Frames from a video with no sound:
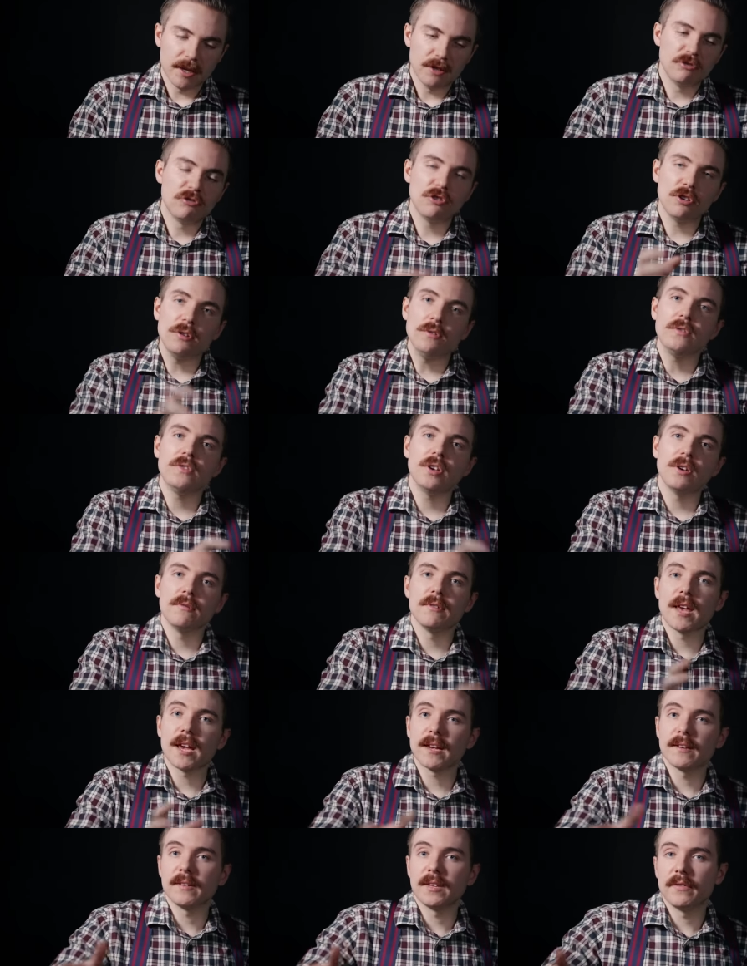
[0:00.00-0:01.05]
due to
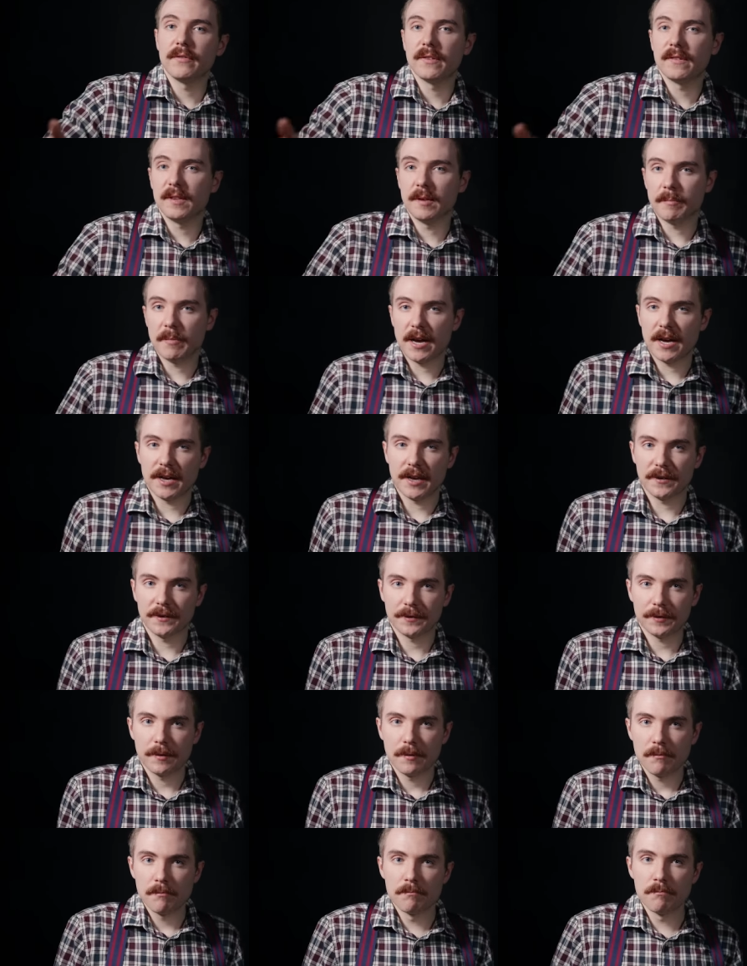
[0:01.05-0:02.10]
negativity bias,
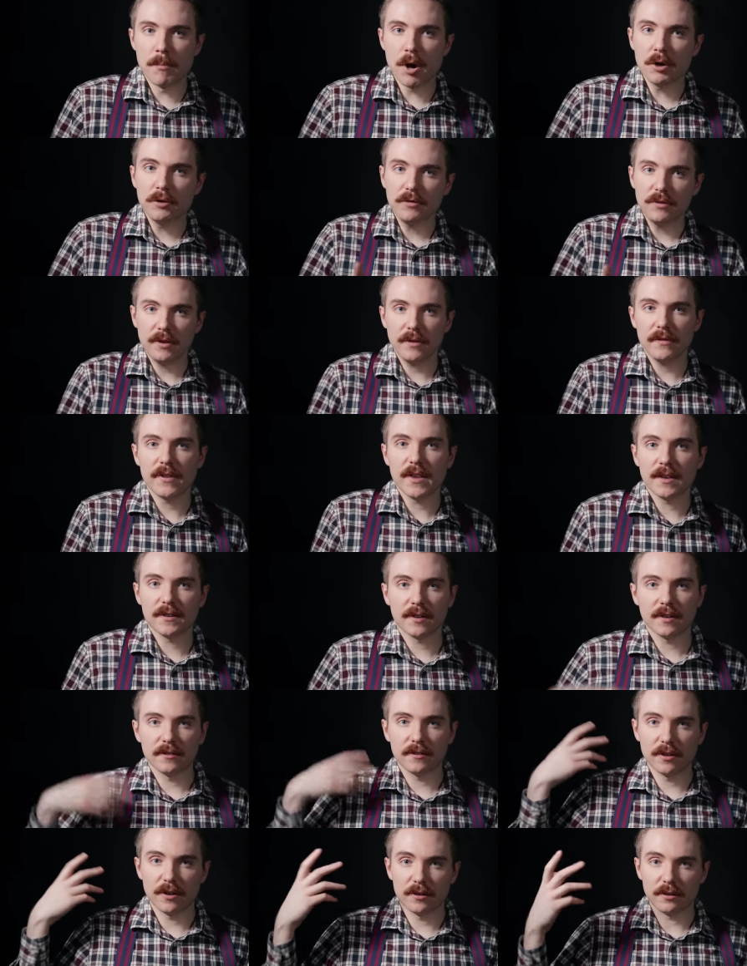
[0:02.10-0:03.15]
most of this
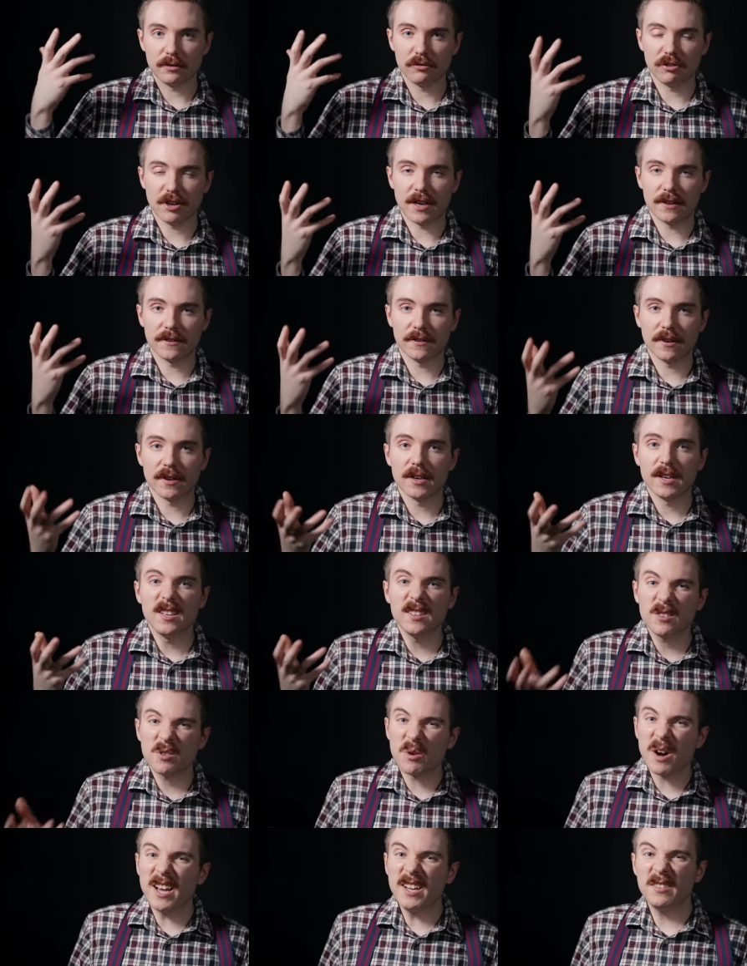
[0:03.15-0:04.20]
internal chatter is
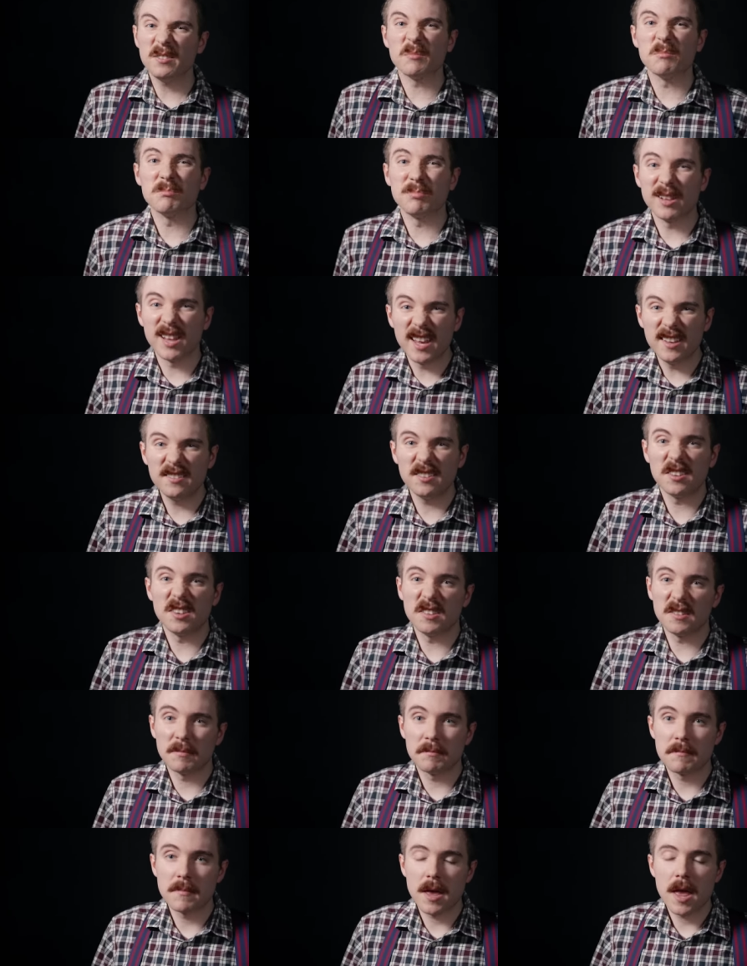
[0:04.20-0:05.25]
quite unpleasant.
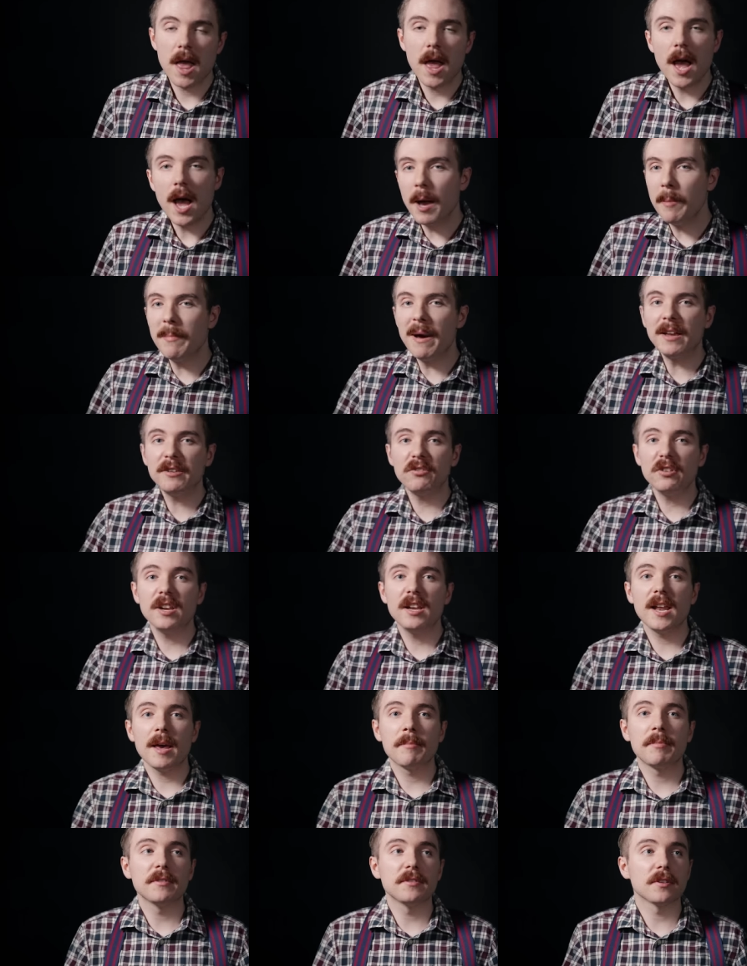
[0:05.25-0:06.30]
Imagine an
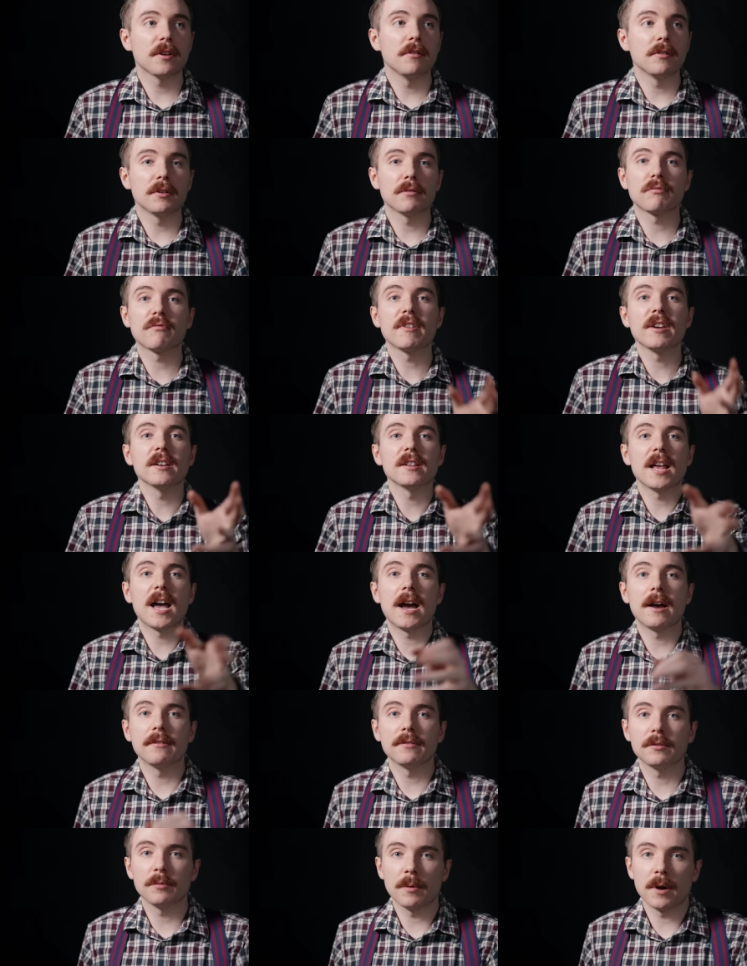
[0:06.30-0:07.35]
episode of Real
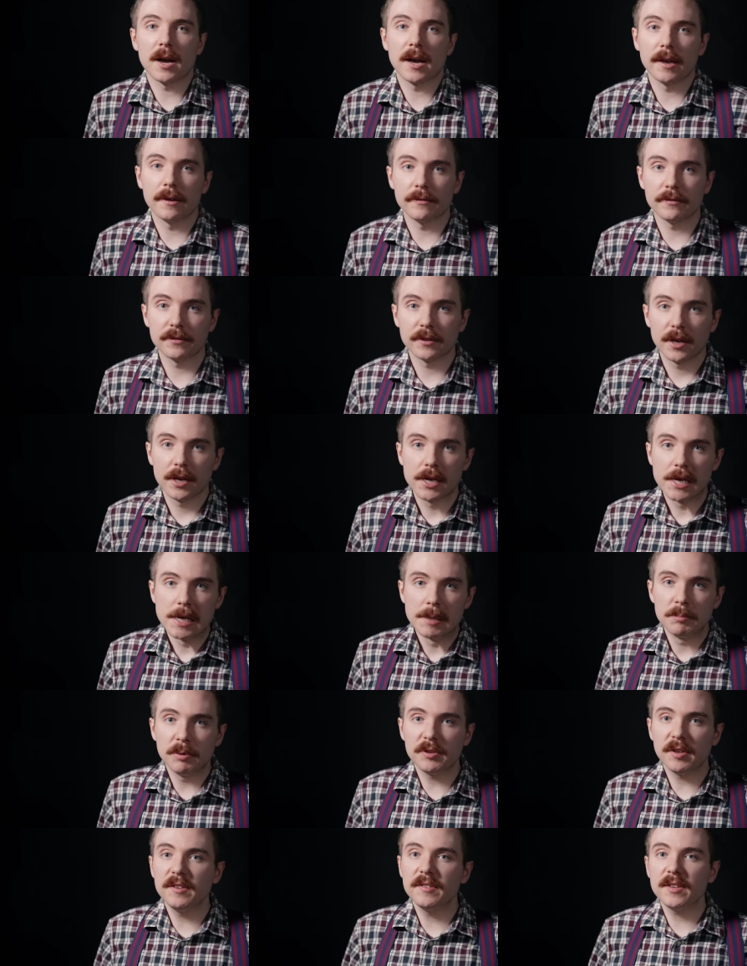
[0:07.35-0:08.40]
Housewives,
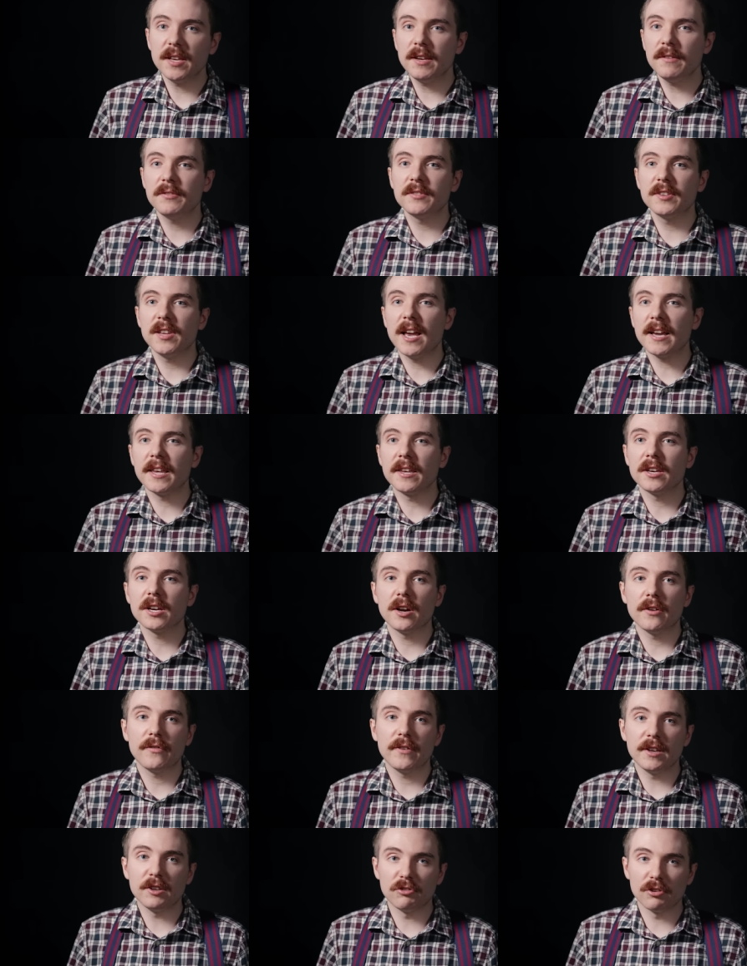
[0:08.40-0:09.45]
but instead of slagging
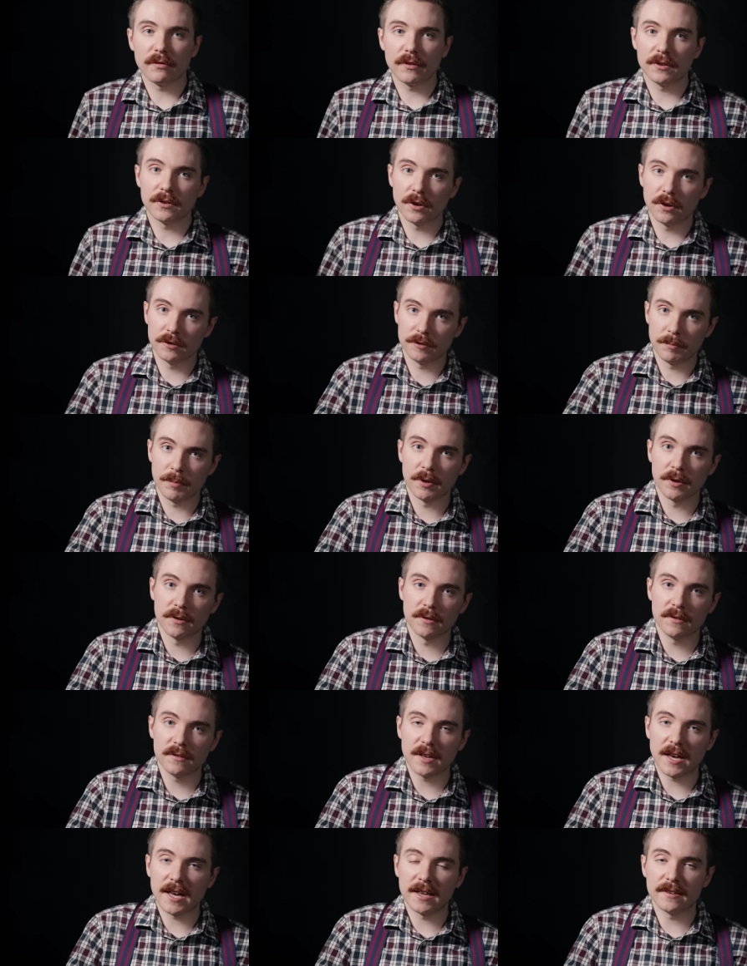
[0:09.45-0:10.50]
off each other's
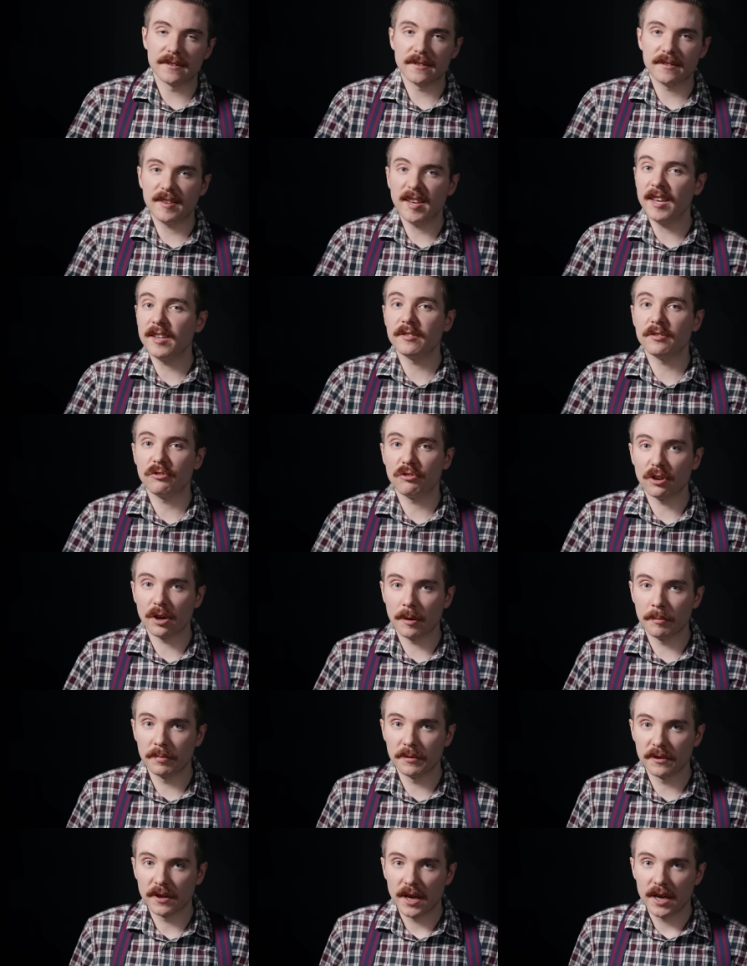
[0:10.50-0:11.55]
husbands and tit
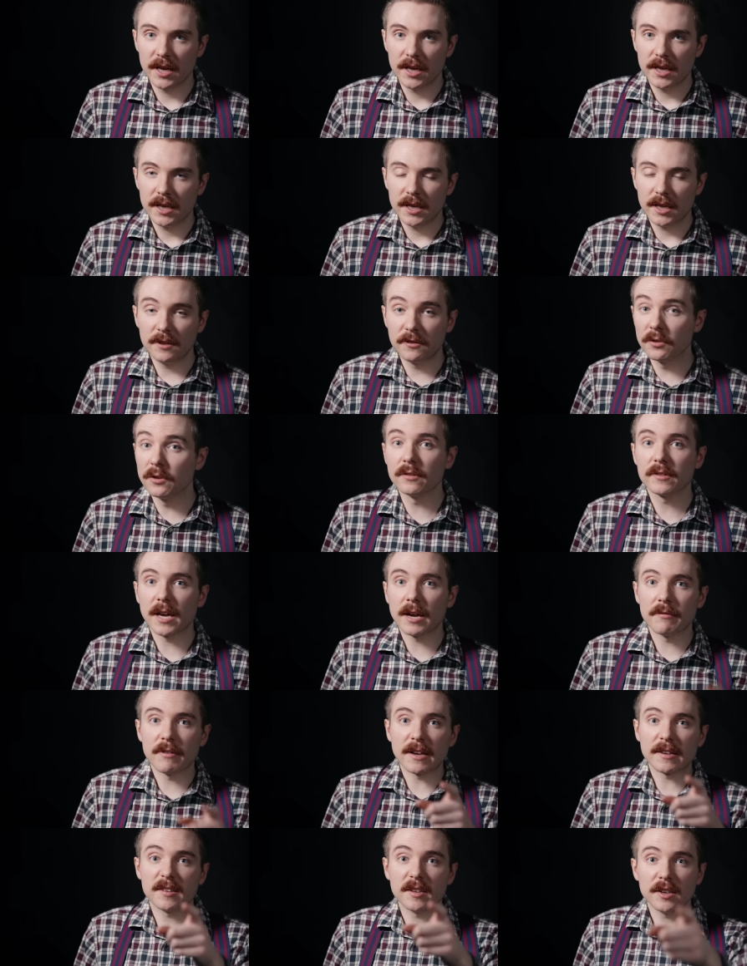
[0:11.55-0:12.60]
jobs, it's all
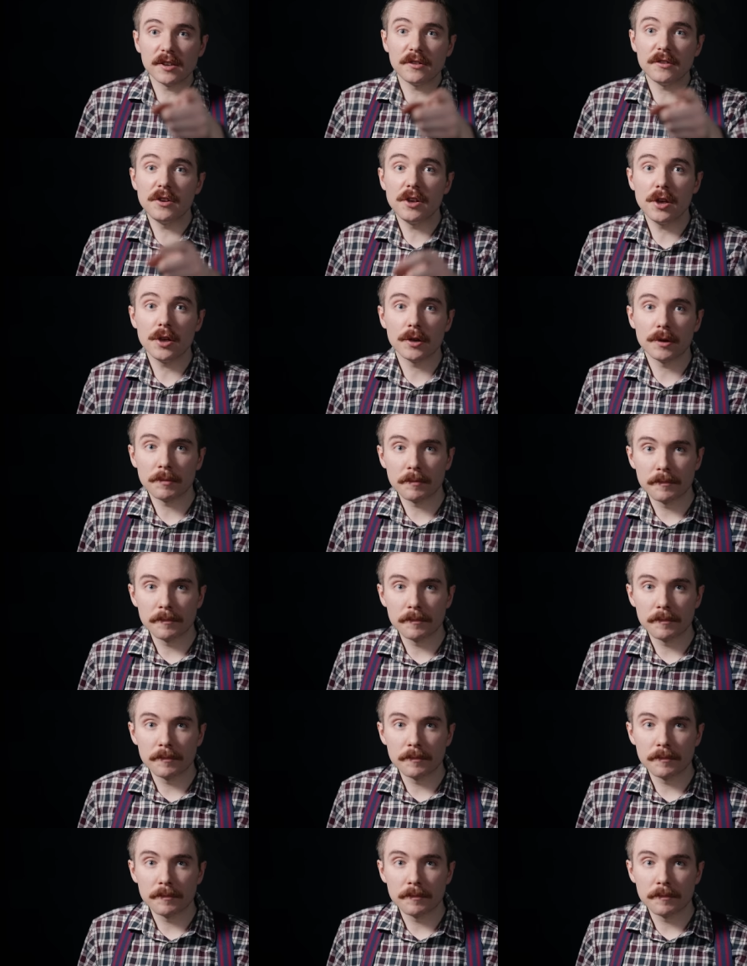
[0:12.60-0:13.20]
directed at you.